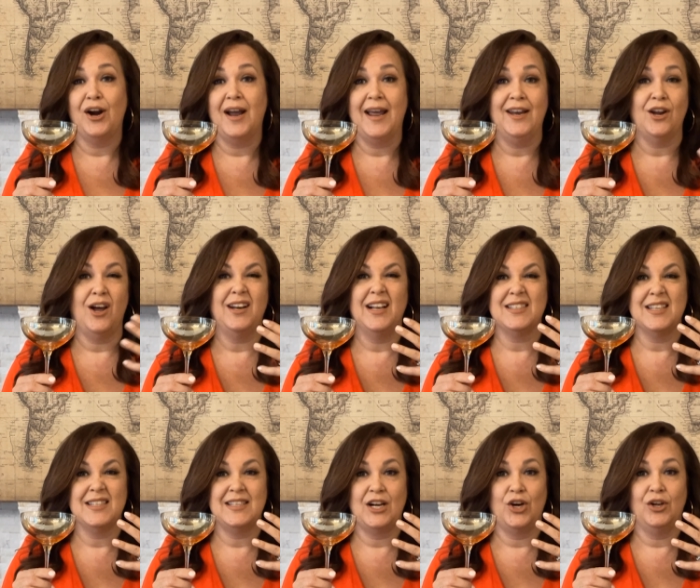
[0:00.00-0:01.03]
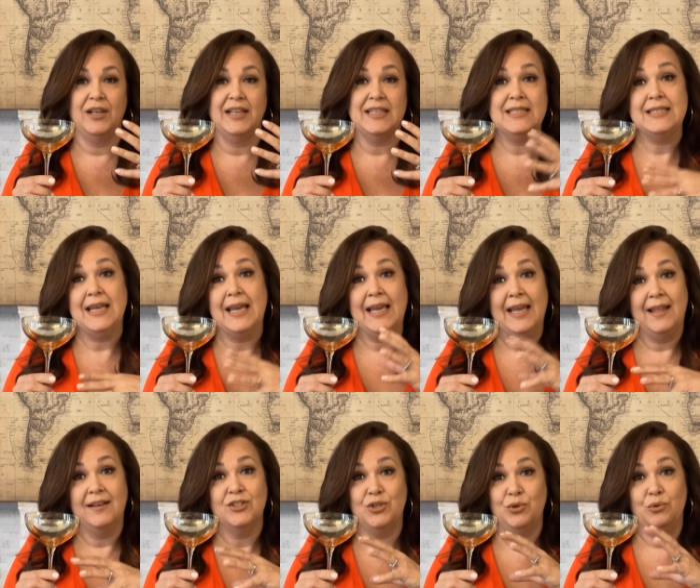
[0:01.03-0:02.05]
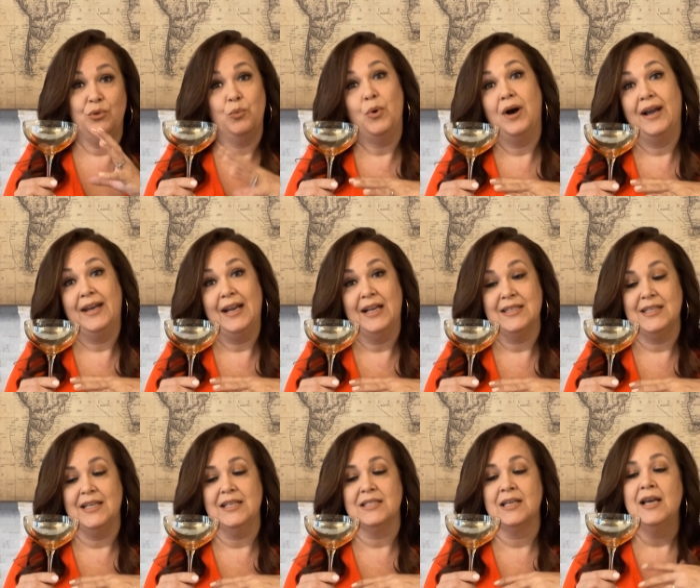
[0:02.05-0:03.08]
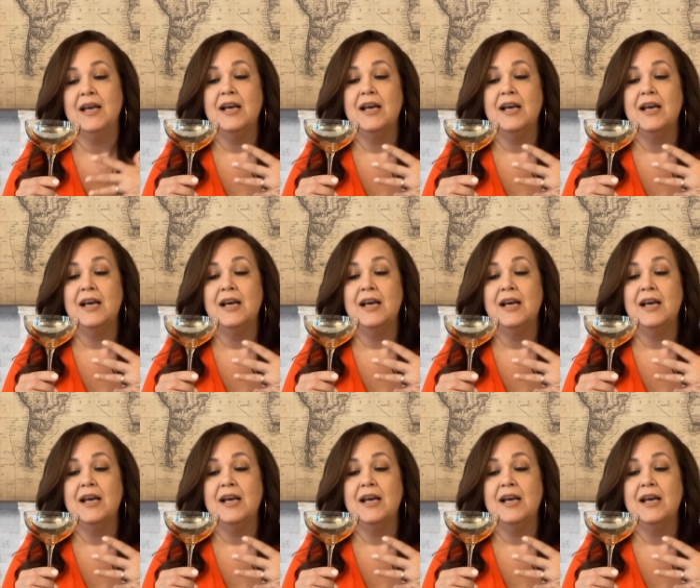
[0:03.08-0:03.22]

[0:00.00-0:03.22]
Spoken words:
and not necessarily stay into the wine as is.